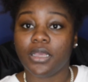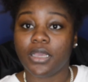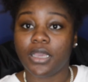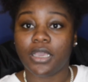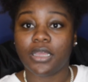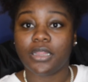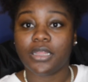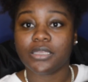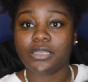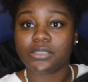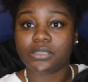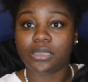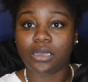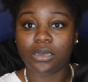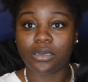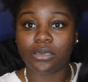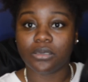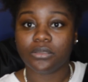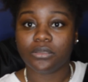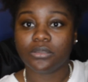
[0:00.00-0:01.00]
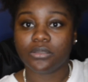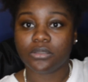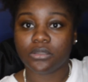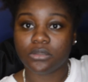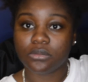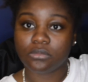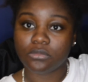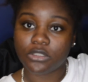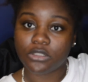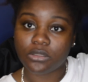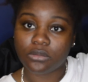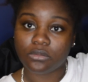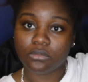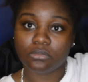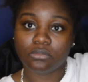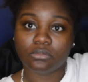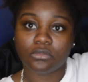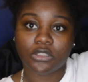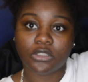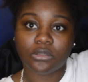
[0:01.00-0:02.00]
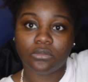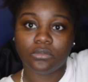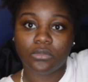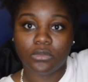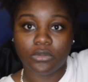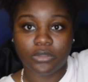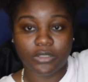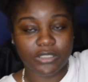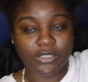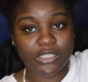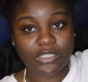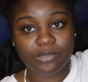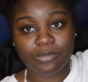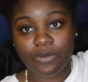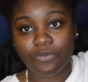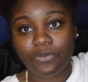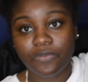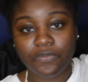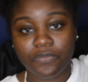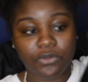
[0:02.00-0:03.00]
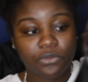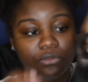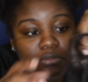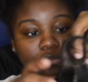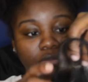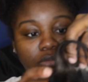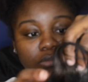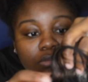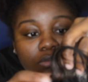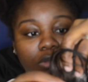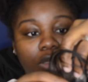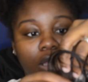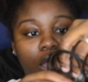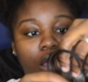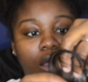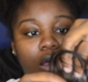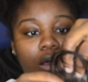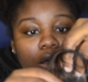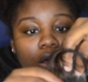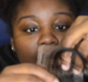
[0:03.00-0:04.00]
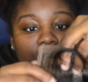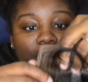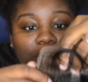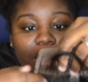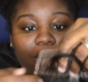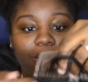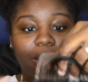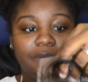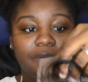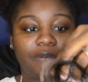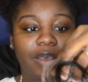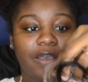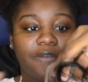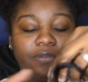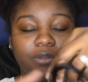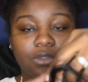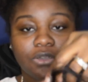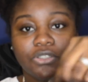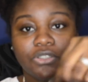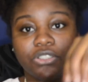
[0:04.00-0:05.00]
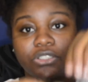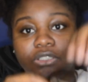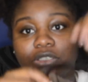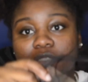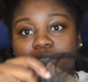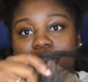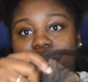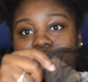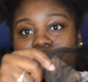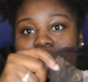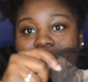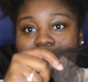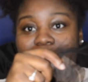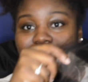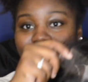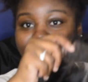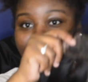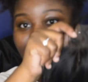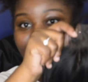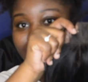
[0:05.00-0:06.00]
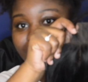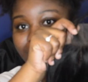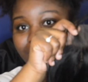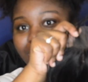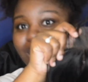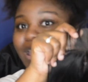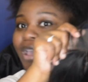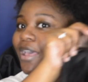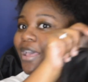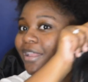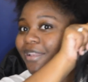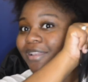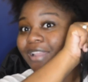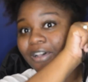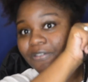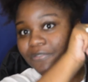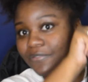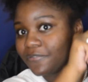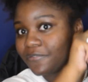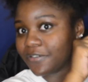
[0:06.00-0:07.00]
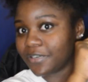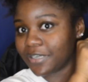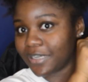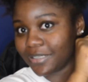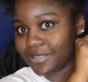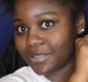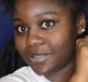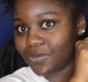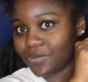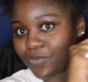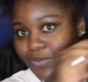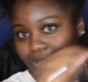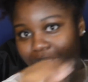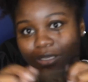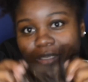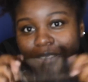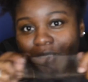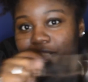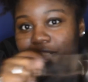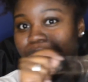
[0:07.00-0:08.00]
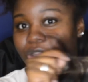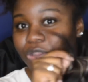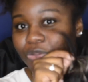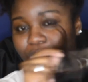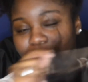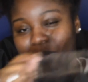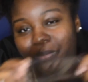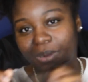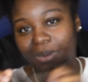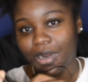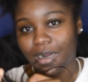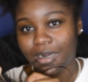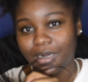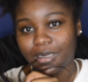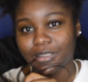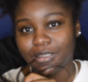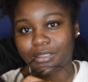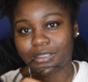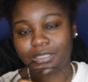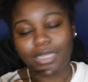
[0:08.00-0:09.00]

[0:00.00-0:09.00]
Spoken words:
and that's all. This is my review on 5x5 closures. Like I said, love them for custom wigs, 3 parts,